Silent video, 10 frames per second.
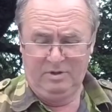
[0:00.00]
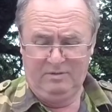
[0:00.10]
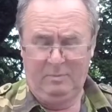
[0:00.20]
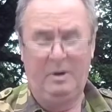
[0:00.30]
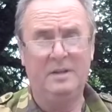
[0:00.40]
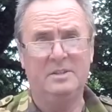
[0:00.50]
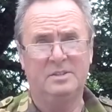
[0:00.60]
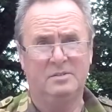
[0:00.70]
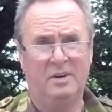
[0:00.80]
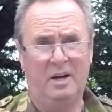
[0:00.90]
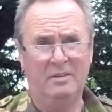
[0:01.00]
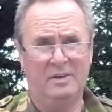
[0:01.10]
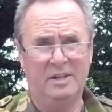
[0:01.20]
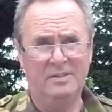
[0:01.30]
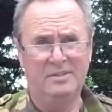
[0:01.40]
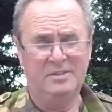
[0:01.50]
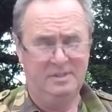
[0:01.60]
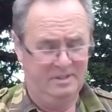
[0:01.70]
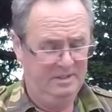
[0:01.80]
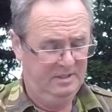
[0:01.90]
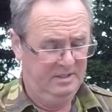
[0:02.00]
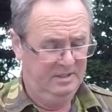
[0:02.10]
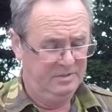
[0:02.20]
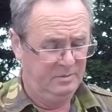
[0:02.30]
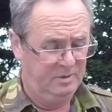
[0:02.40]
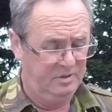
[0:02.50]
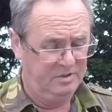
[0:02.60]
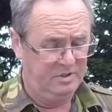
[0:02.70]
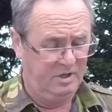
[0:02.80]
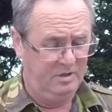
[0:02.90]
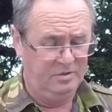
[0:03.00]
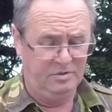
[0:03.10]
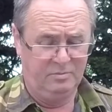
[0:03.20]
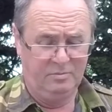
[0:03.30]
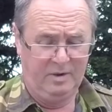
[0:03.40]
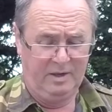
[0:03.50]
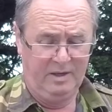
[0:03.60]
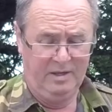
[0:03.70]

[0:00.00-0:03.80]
never mind to survivalists. So we've got to start somewhere.